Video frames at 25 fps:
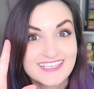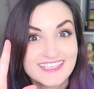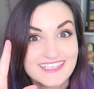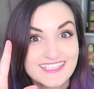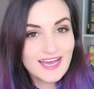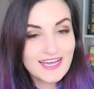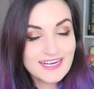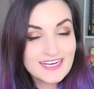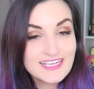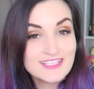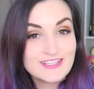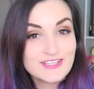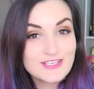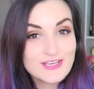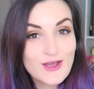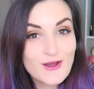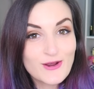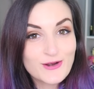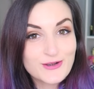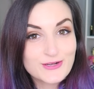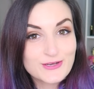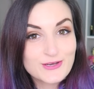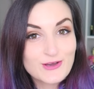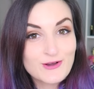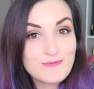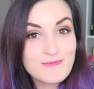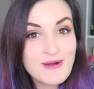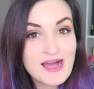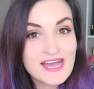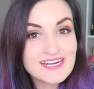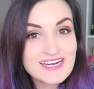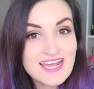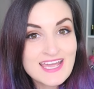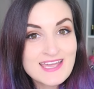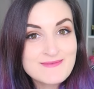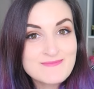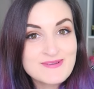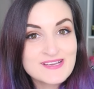And in the article, my
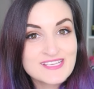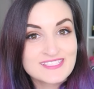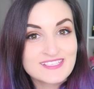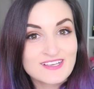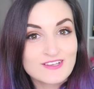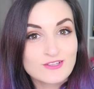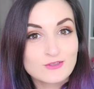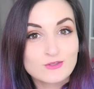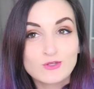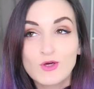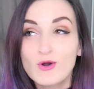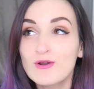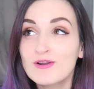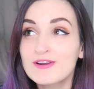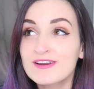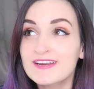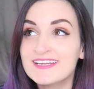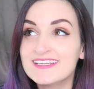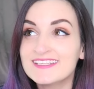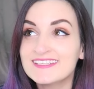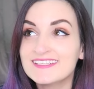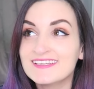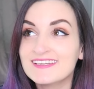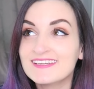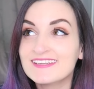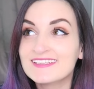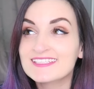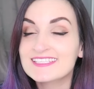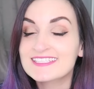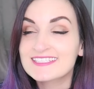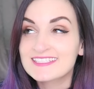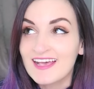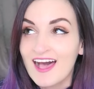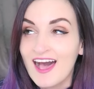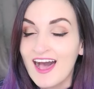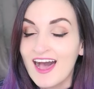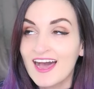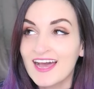name is Lauren
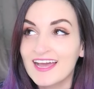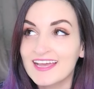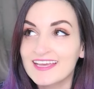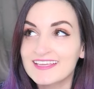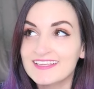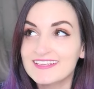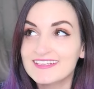Side.